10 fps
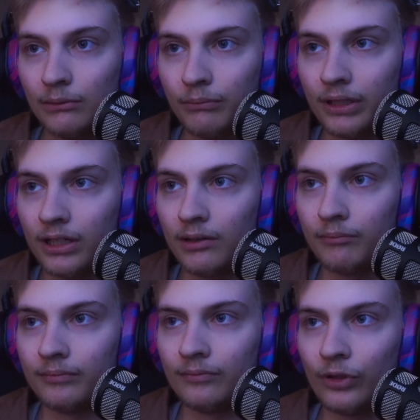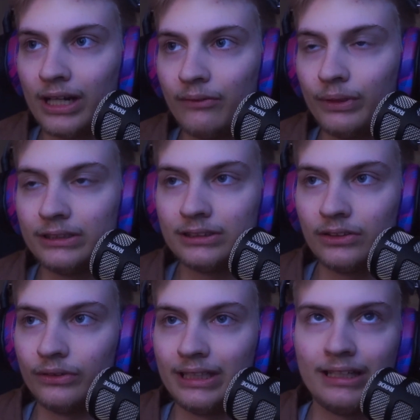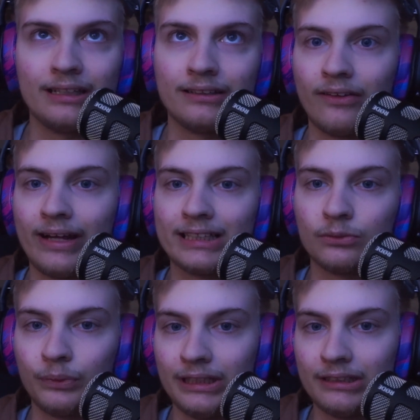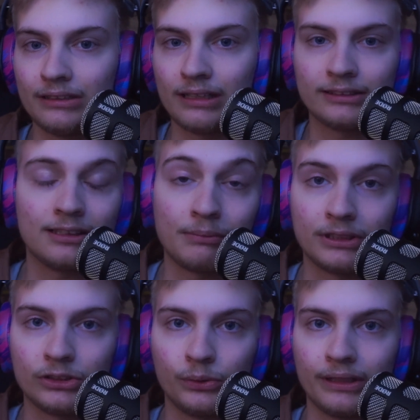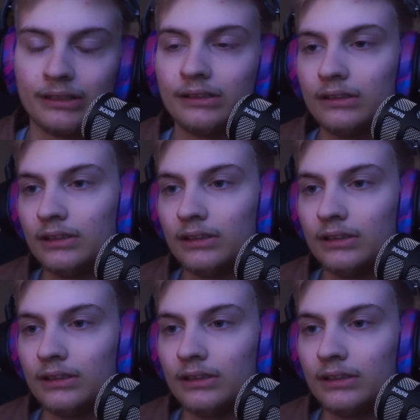But um, when I went to go get it in the last week, that's what I've been doing.